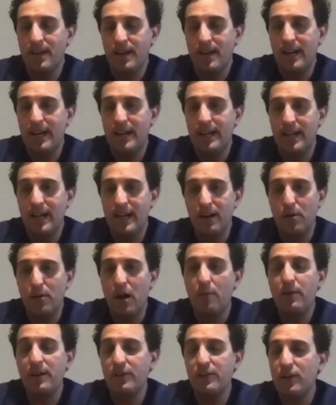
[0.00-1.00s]
And
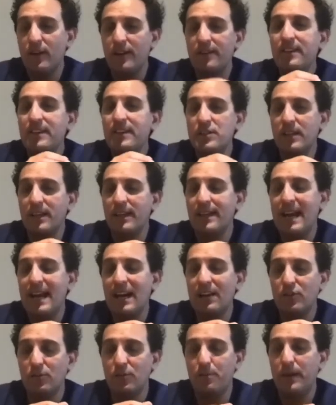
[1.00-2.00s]
I've been transitioning now
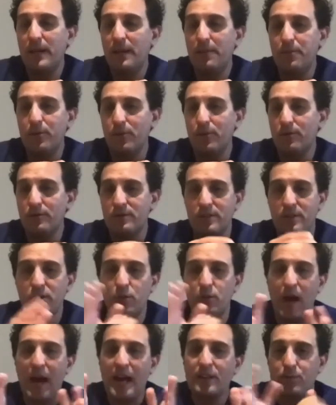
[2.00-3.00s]
to people
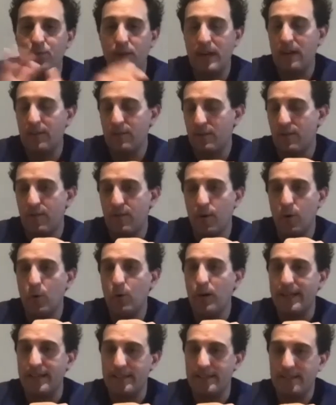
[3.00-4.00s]
to aspirin after 4
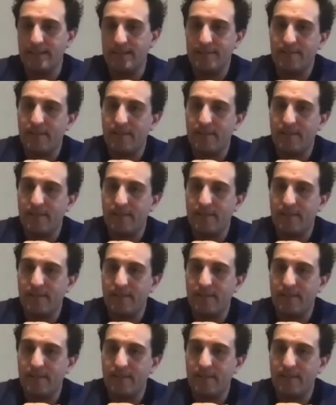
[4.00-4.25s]
weeks.